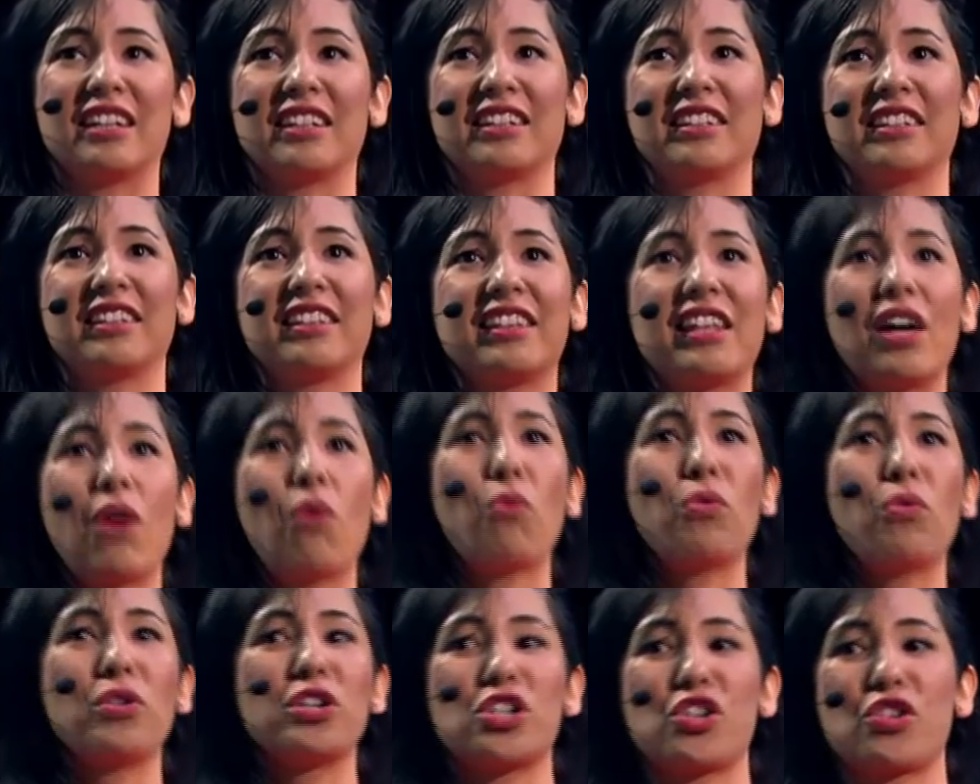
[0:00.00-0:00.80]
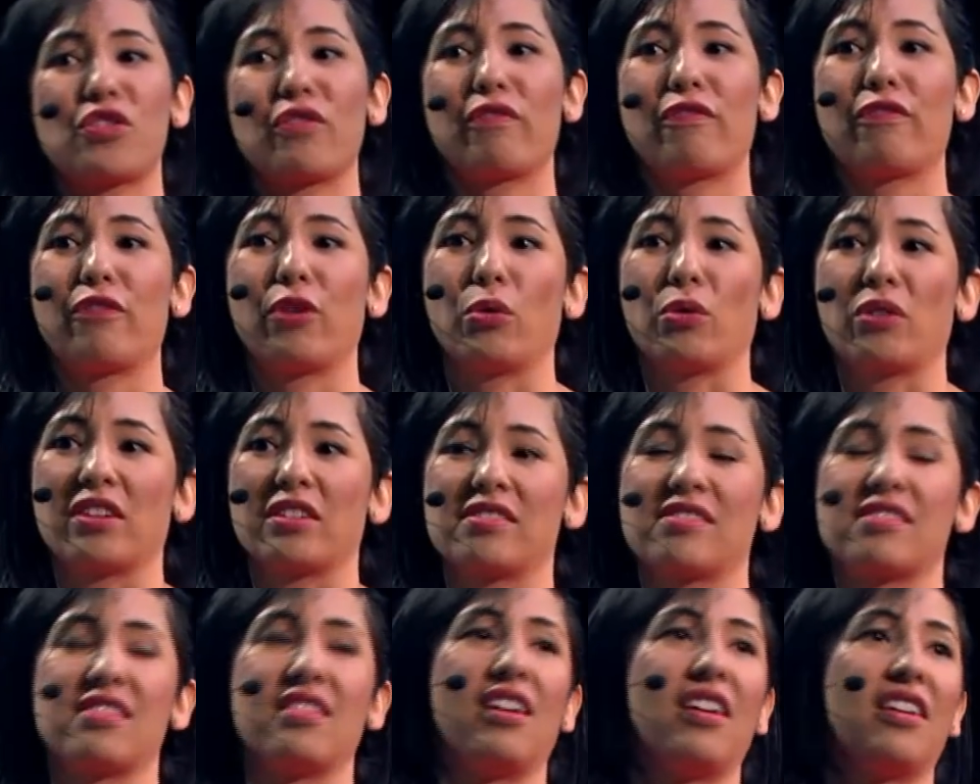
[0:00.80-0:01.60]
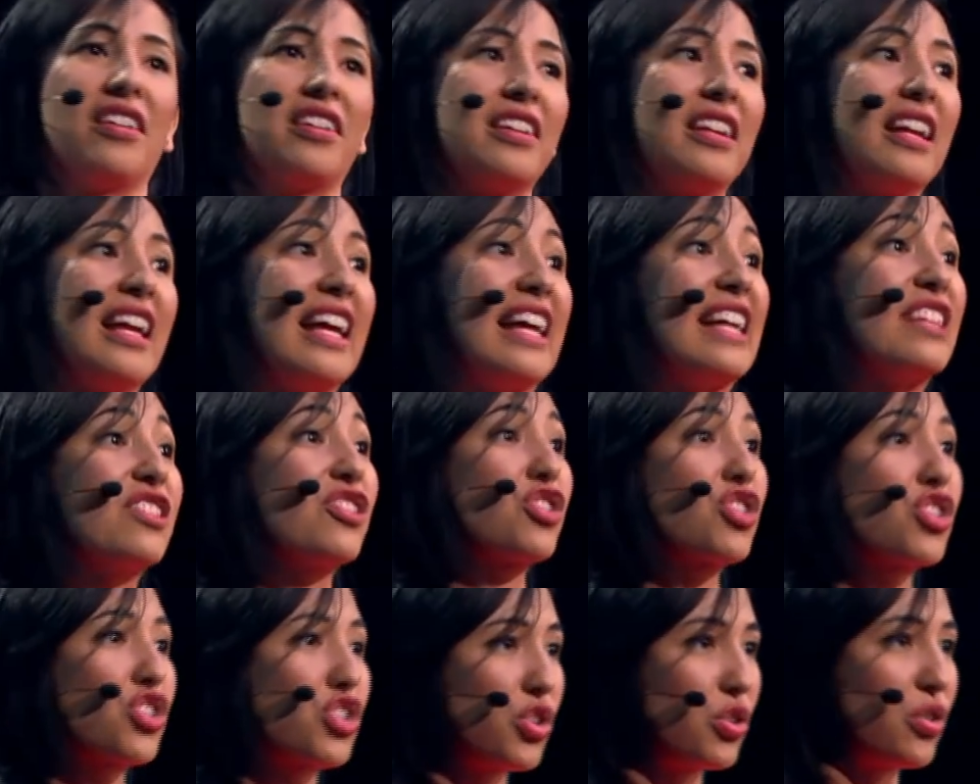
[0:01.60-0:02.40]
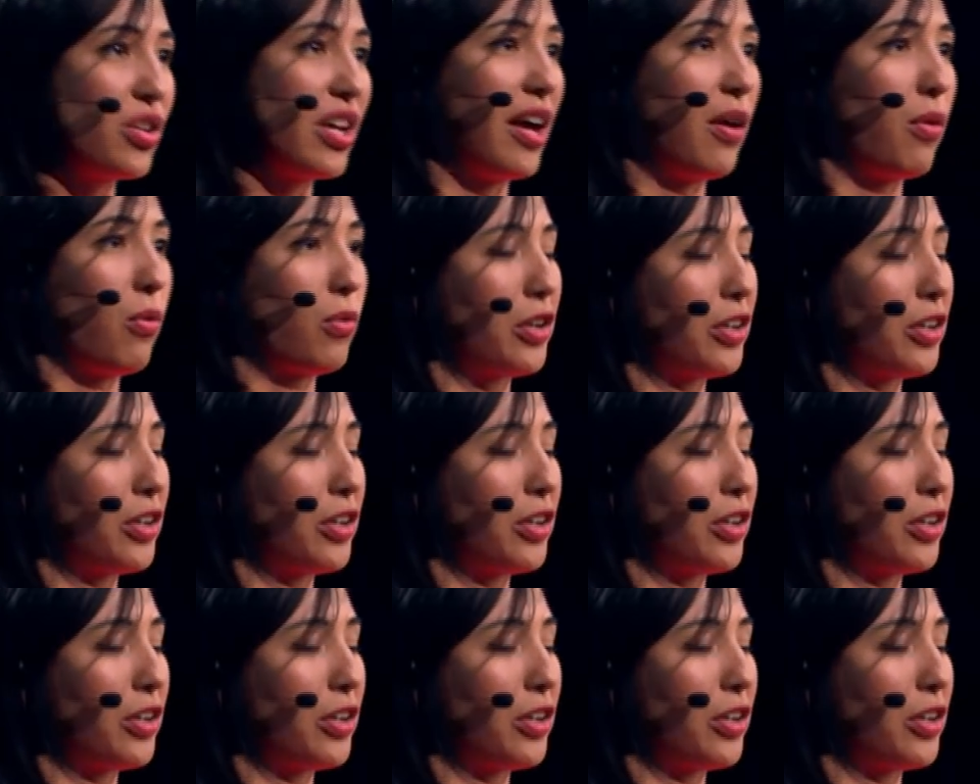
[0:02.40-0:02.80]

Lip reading: that we should focus on is to network.